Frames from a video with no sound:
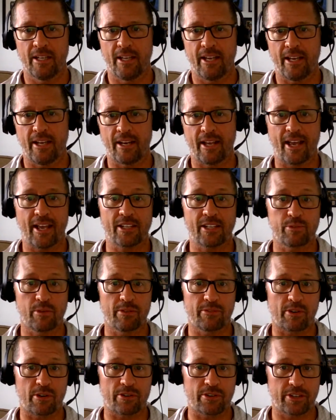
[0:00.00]
And as
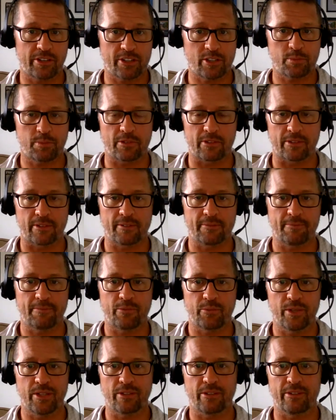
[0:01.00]
we've already explored,
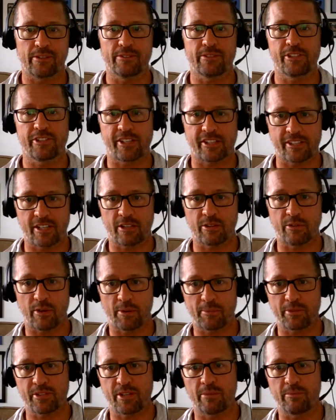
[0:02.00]
we learn
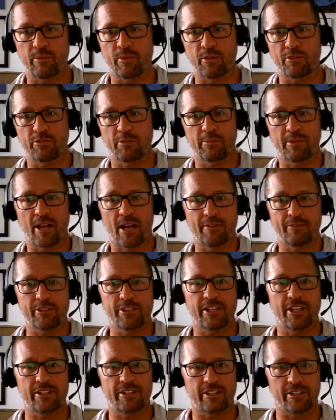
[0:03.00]
63% more from
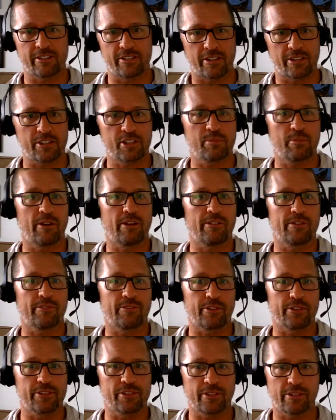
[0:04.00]
conversations in small,
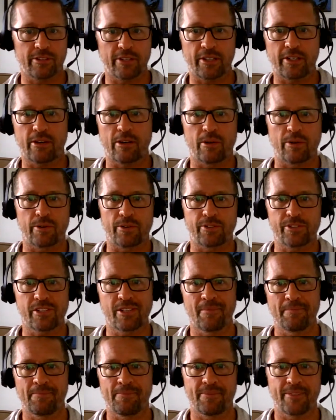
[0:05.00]
diverse learning
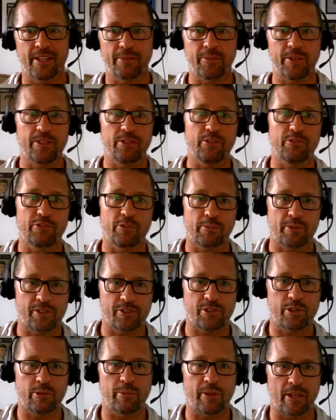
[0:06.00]
cohorts than we do from
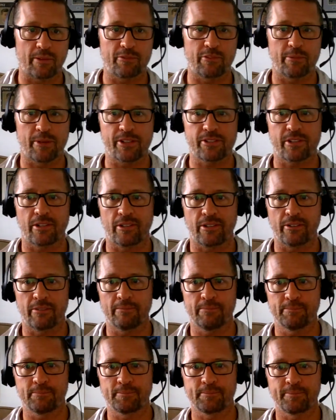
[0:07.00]
consuming information alone.
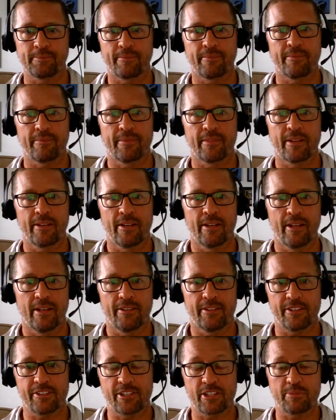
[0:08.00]

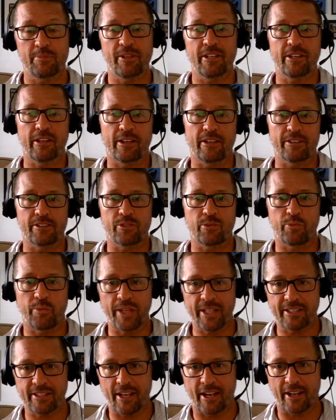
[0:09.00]
This is because
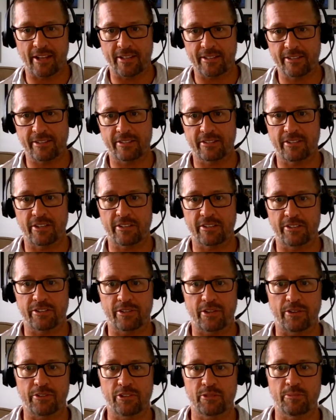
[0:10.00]
weak ties, such as
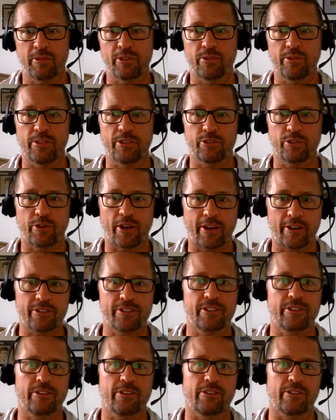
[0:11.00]
those between trainers
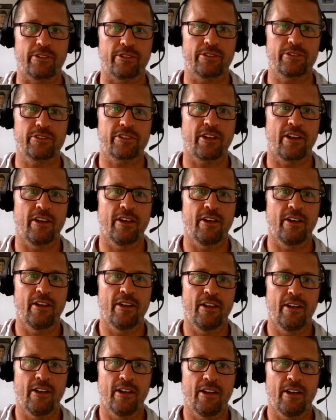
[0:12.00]
and learners,
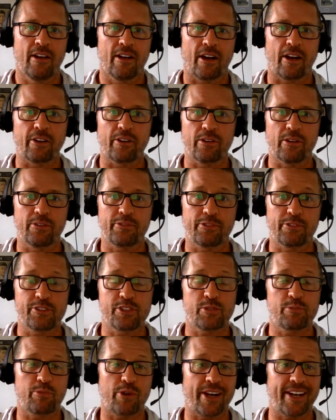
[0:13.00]
are good for
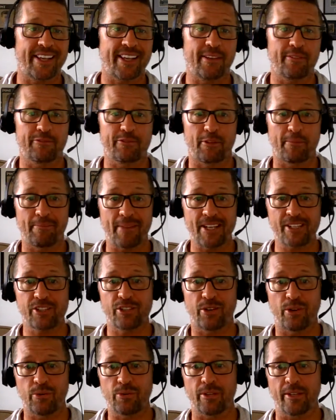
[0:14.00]
spreading
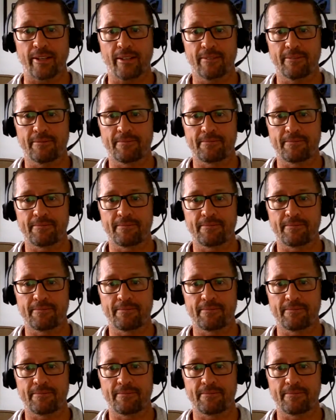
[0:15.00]
information only.